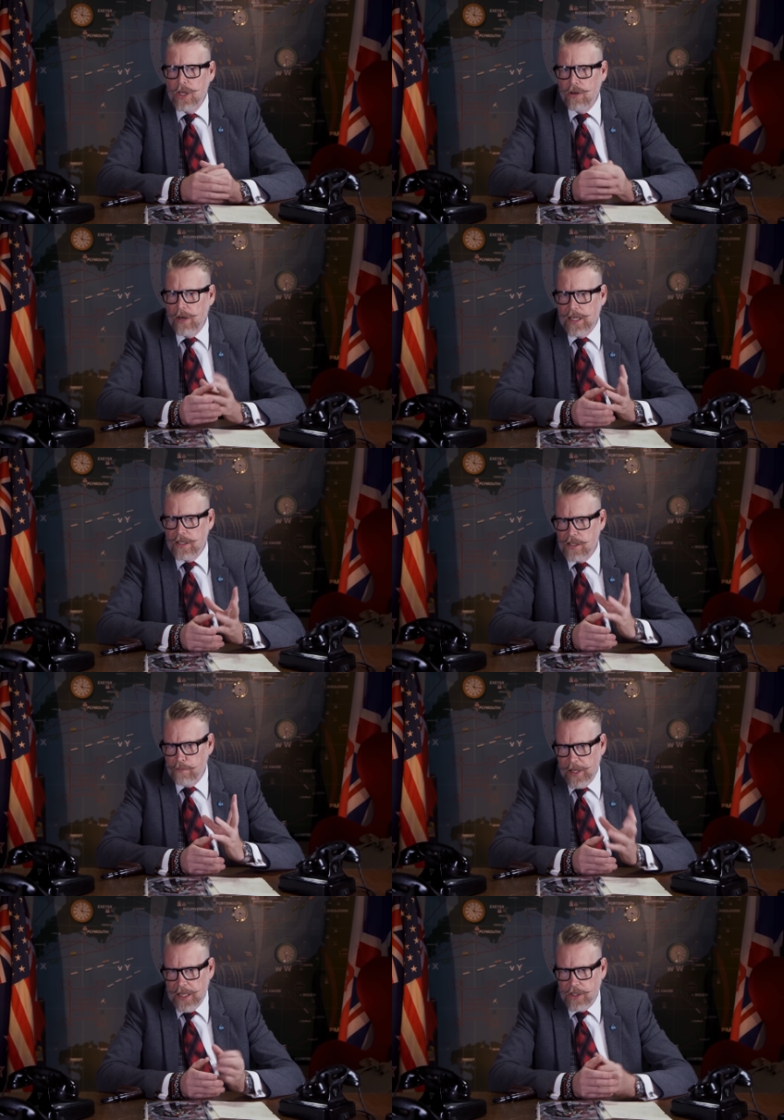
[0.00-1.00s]
During his
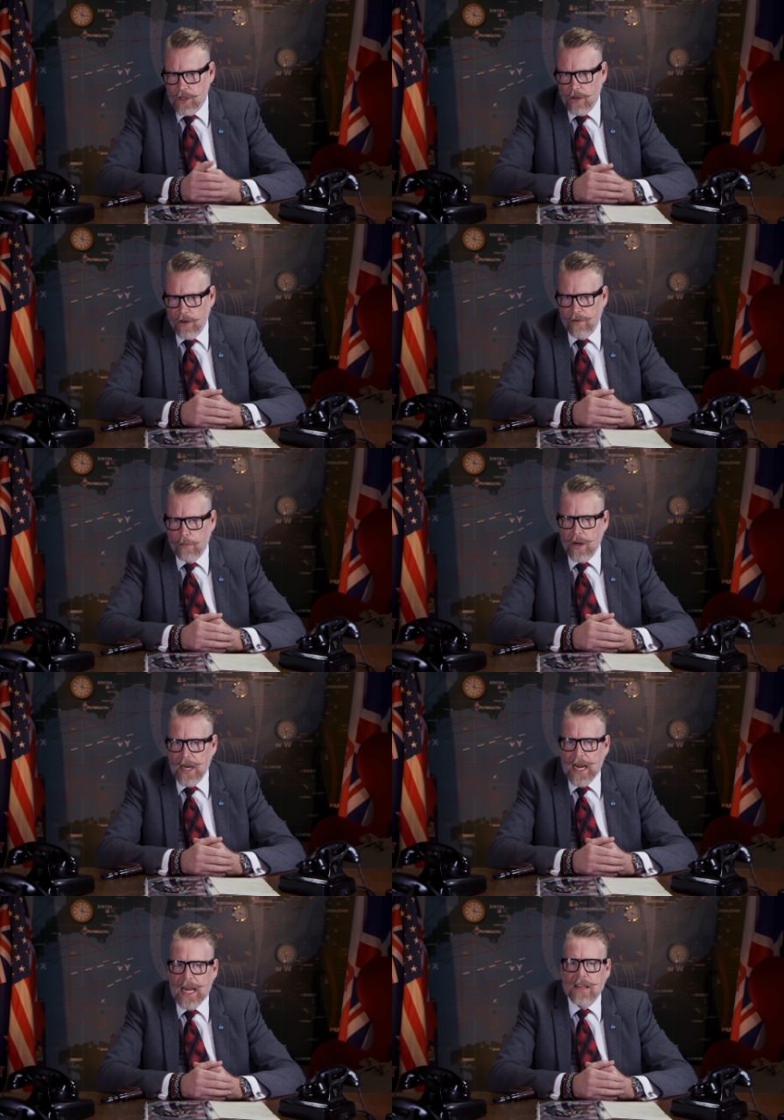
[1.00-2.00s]
speech on
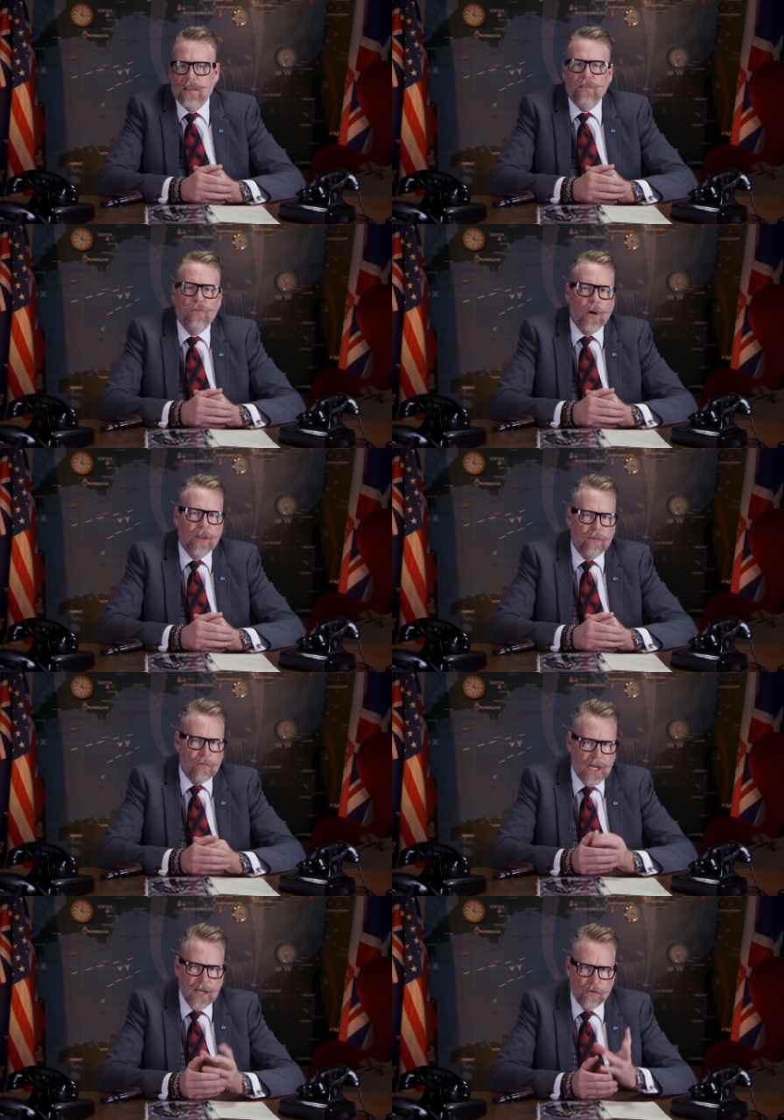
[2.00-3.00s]
November eighth,
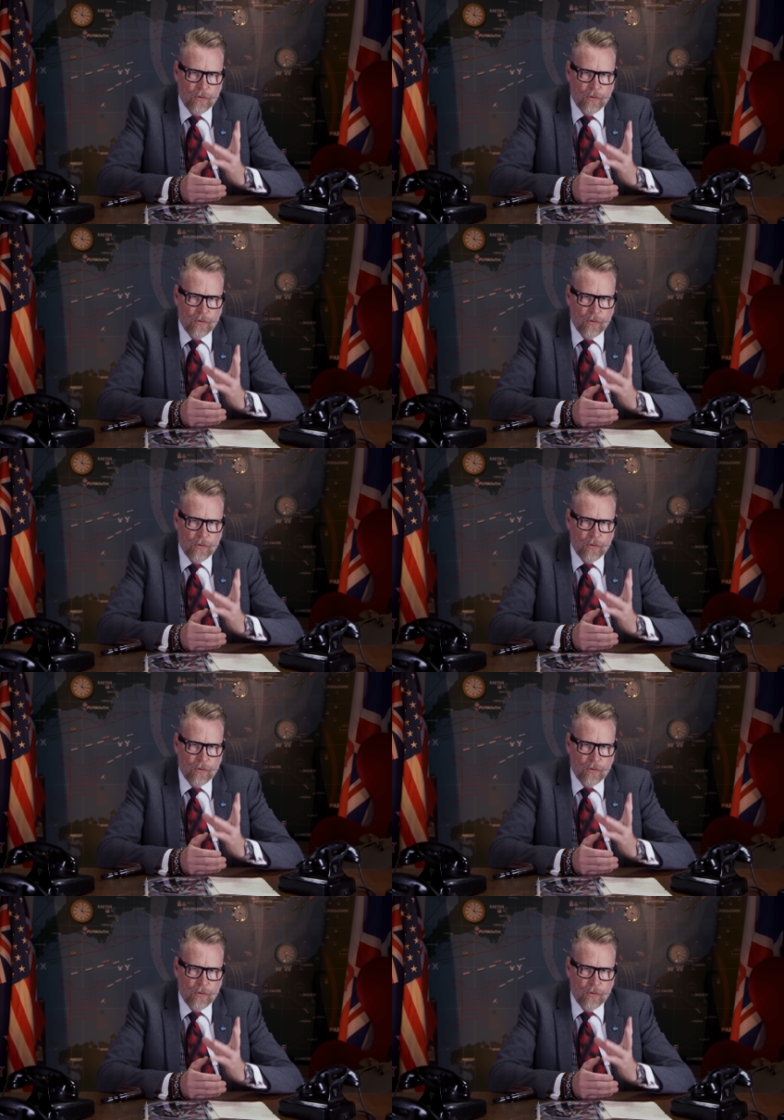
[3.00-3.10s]
forty-three,